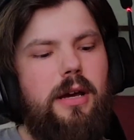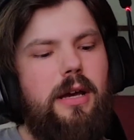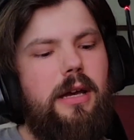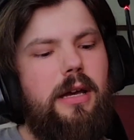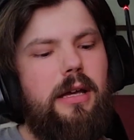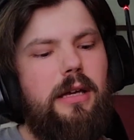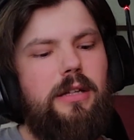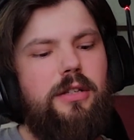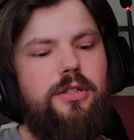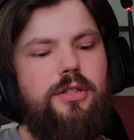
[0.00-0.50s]

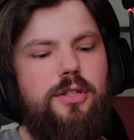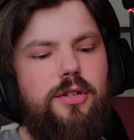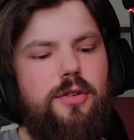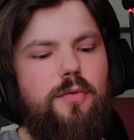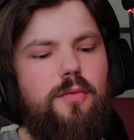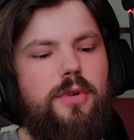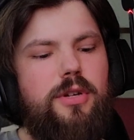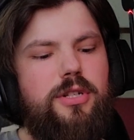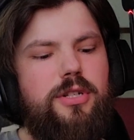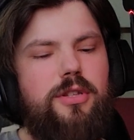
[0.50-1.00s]
I do
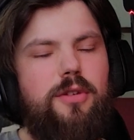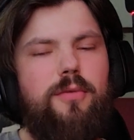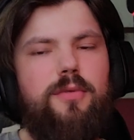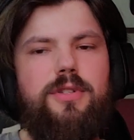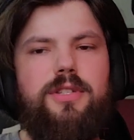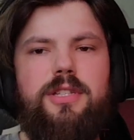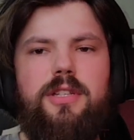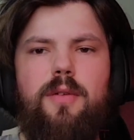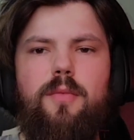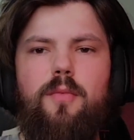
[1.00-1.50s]
wish there
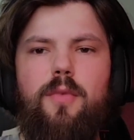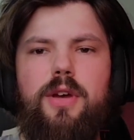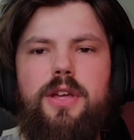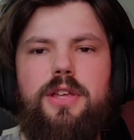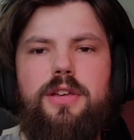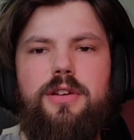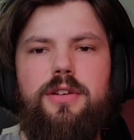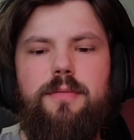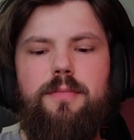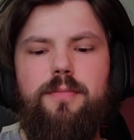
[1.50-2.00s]
was some way
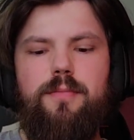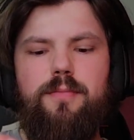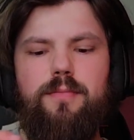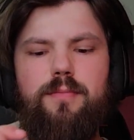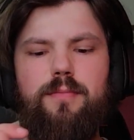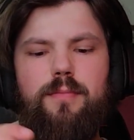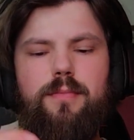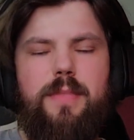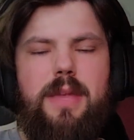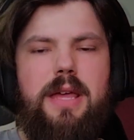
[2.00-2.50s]
you could
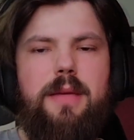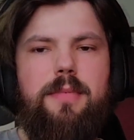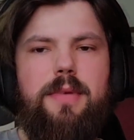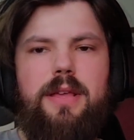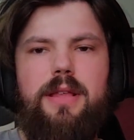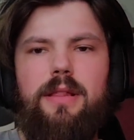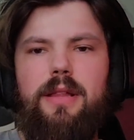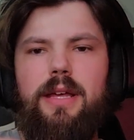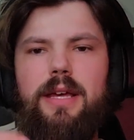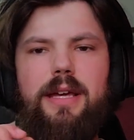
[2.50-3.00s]

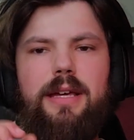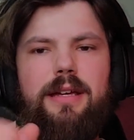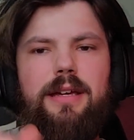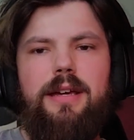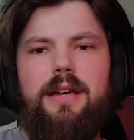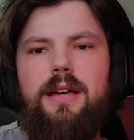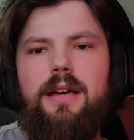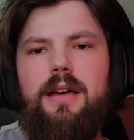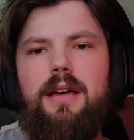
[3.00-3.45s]
maybe like,